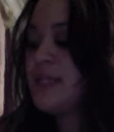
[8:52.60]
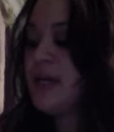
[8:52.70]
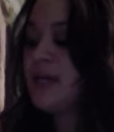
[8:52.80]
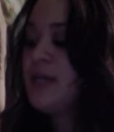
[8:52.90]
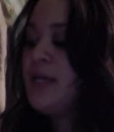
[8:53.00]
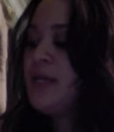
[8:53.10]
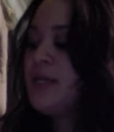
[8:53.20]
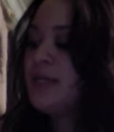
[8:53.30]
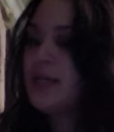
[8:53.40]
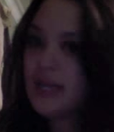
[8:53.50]
down
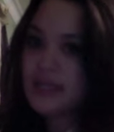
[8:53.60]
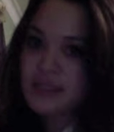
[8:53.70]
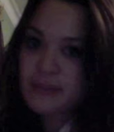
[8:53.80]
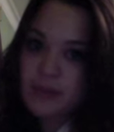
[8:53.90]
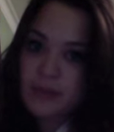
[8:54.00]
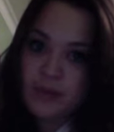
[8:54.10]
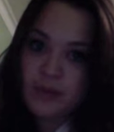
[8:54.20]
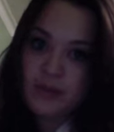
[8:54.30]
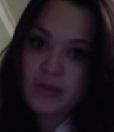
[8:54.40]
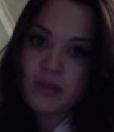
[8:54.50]
next to
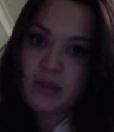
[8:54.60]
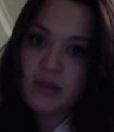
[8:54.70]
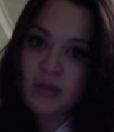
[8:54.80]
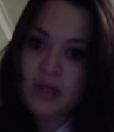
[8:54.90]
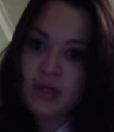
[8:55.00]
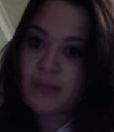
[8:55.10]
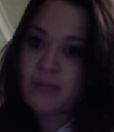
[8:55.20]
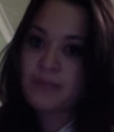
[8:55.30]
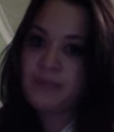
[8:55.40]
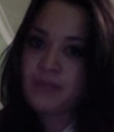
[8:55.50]
people,
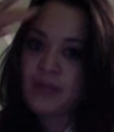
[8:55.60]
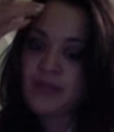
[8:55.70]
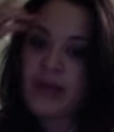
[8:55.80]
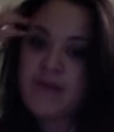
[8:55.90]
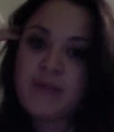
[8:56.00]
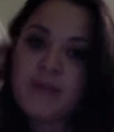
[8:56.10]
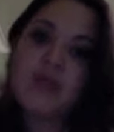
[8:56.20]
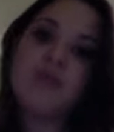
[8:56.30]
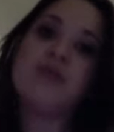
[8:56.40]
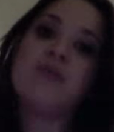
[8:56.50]
if I have a
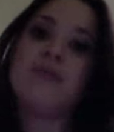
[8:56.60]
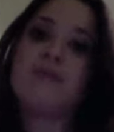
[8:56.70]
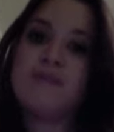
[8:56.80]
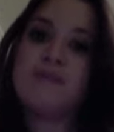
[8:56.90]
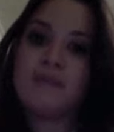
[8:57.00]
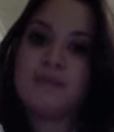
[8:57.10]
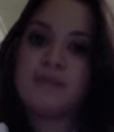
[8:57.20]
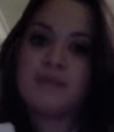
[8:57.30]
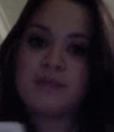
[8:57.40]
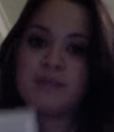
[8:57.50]
big group,
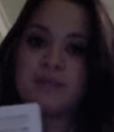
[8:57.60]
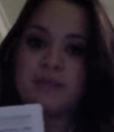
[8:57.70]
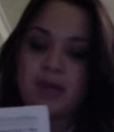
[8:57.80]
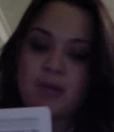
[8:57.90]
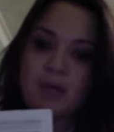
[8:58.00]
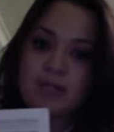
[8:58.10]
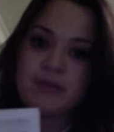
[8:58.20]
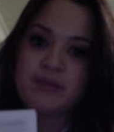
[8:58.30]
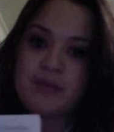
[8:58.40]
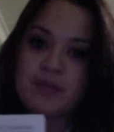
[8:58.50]
I walked
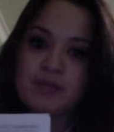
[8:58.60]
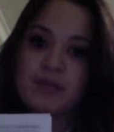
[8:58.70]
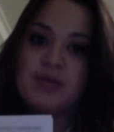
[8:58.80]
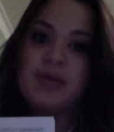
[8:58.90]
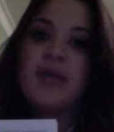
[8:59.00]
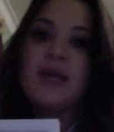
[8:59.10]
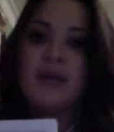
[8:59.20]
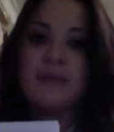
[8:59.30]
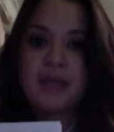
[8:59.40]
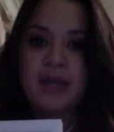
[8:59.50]
everyone through, and
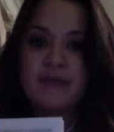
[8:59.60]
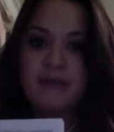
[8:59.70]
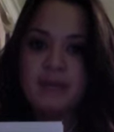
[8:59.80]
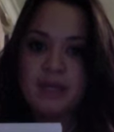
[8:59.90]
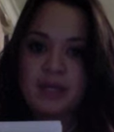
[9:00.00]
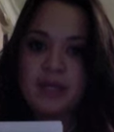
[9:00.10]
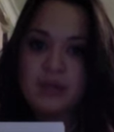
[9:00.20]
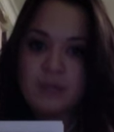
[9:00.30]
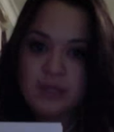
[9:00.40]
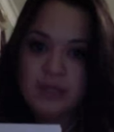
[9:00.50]
I'm going to have them pick the
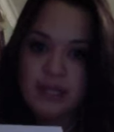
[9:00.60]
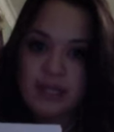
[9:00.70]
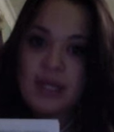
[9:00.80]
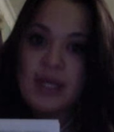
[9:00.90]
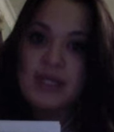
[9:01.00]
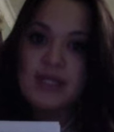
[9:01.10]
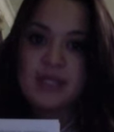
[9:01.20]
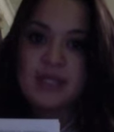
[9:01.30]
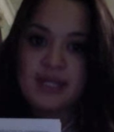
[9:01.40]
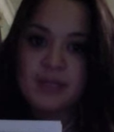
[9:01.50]
one thing that they
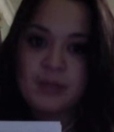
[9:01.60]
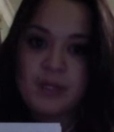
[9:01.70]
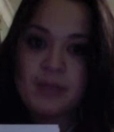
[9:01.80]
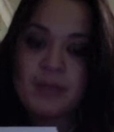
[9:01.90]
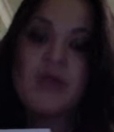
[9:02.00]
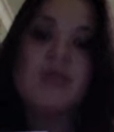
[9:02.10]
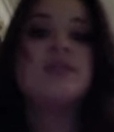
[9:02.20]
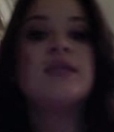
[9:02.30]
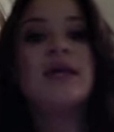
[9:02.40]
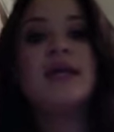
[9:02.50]
liked or wanted the most,
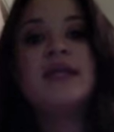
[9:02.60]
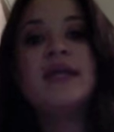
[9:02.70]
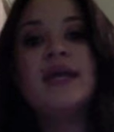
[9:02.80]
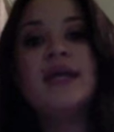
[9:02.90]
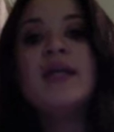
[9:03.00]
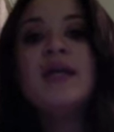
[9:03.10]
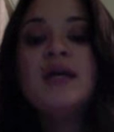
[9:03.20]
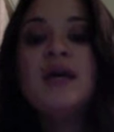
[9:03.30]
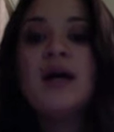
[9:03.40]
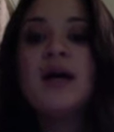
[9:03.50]
and then
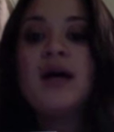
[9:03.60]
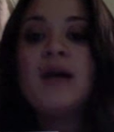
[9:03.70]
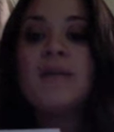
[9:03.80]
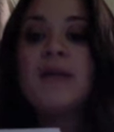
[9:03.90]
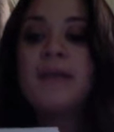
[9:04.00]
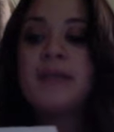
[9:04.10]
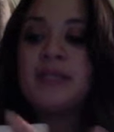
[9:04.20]
I'm going to